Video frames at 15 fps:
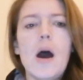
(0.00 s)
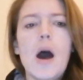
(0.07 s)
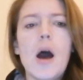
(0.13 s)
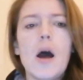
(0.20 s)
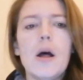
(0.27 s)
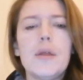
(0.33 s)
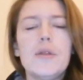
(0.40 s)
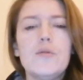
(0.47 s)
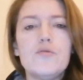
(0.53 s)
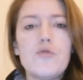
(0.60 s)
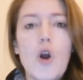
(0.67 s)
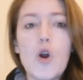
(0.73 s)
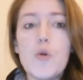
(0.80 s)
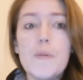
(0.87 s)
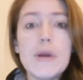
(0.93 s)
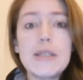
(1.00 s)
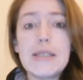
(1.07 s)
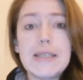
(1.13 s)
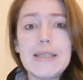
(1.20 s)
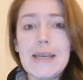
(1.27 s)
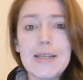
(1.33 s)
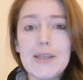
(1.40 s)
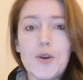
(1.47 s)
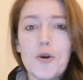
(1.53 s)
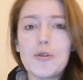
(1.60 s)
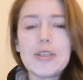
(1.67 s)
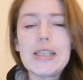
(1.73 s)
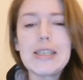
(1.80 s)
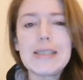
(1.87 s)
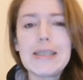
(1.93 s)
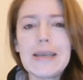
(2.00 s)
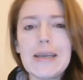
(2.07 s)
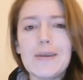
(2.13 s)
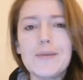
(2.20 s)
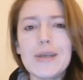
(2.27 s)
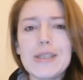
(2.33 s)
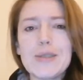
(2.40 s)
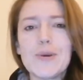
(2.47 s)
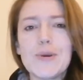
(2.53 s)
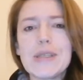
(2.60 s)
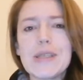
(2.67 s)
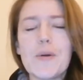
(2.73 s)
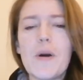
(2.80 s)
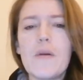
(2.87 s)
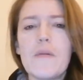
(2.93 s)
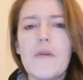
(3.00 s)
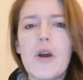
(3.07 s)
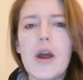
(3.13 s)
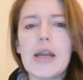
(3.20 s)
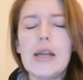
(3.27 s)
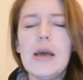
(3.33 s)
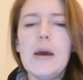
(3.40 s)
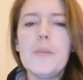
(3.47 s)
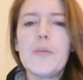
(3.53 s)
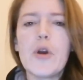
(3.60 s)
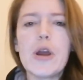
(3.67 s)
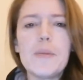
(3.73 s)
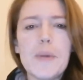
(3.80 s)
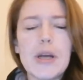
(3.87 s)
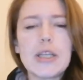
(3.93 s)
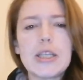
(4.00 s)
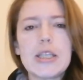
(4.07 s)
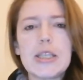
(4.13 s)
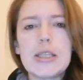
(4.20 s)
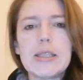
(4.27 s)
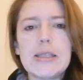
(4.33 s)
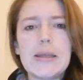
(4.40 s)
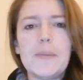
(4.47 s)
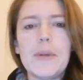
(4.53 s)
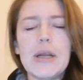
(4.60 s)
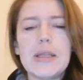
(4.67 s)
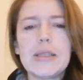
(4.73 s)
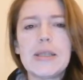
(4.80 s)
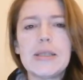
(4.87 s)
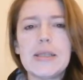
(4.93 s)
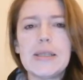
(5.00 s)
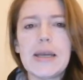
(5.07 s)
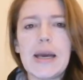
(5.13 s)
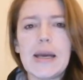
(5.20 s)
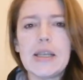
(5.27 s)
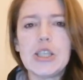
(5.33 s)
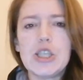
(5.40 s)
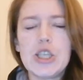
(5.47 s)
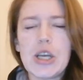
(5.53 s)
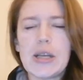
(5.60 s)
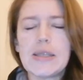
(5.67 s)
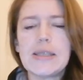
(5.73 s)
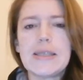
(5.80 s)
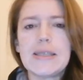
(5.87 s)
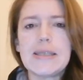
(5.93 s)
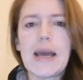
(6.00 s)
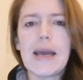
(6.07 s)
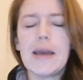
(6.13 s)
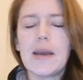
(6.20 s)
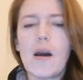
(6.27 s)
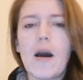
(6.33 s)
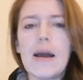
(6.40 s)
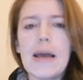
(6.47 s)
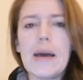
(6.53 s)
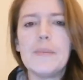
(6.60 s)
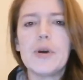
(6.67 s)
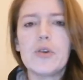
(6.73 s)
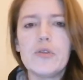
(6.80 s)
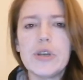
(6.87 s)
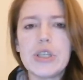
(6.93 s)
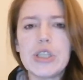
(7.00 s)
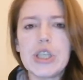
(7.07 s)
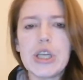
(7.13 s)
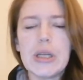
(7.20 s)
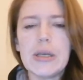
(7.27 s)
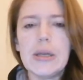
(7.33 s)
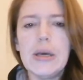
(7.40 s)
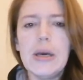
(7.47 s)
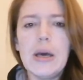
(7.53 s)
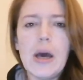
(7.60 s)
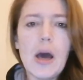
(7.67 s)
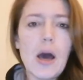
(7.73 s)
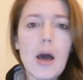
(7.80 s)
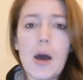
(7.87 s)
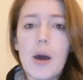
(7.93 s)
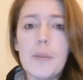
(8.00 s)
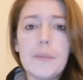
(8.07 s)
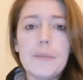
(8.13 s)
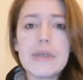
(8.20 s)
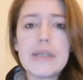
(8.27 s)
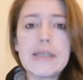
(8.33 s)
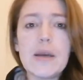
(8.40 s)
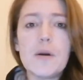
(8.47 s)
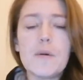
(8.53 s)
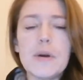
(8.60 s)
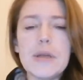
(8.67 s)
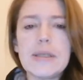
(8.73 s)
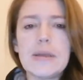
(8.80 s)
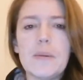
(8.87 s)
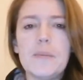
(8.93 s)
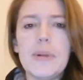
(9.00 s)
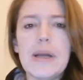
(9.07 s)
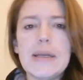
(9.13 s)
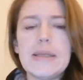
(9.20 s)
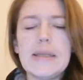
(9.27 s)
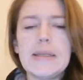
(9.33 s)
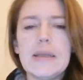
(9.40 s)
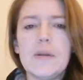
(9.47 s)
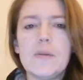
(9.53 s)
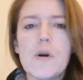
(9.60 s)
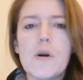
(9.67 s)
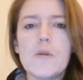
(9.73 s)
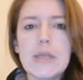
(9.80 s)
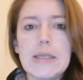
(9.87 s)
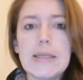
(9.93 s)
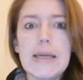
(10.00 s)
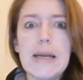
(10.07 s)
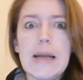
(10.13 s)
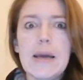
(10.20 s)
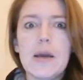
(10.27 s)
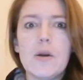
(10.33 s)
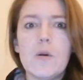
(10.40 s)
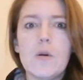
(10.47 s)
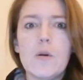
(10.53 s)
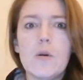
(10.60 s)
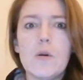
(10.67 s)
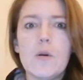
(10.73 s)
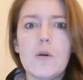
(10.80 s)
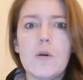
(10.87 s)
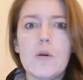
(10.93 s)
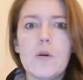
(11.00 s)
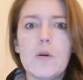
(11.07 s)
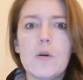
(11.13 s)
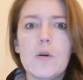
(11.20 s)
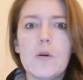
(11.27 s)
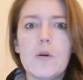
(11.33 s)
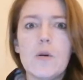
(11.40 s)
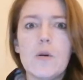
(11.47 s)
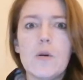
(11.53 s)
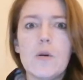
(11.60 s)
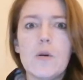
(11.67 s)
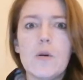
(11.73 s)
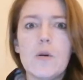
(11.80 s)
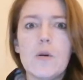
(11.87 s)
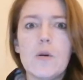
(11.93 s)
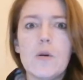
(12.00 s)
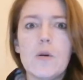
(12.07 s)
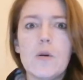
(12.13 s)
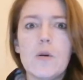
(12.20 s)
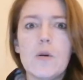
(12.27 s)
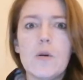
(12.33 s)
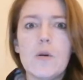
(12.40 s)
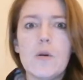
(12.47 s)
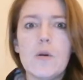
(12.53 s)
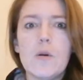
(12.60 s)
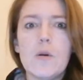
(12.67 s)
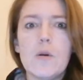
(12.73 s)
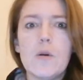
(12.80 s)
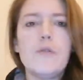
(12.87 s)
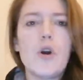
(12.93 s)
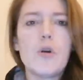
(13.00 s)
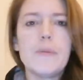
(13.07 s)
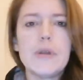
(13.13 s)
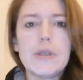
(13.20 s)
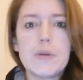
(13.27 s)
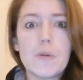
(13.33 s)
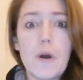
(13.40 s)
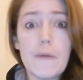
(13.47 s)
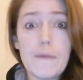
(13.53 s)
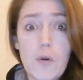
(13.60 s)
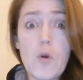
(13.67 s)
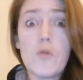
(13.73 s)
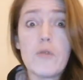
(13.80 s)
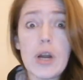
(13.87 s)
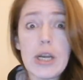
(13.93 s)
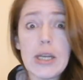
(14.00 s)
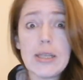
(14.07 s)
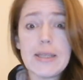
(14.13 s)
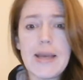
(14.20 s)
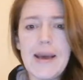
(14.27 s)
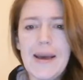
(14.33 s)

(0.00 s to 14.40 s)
Uh, the Romans did not distinguish whatsoever, and pretty much similar to today, just saying I am a Christian um, still in some places in the world is illegal or is worthy of a death sentence. And the Romans were forerunners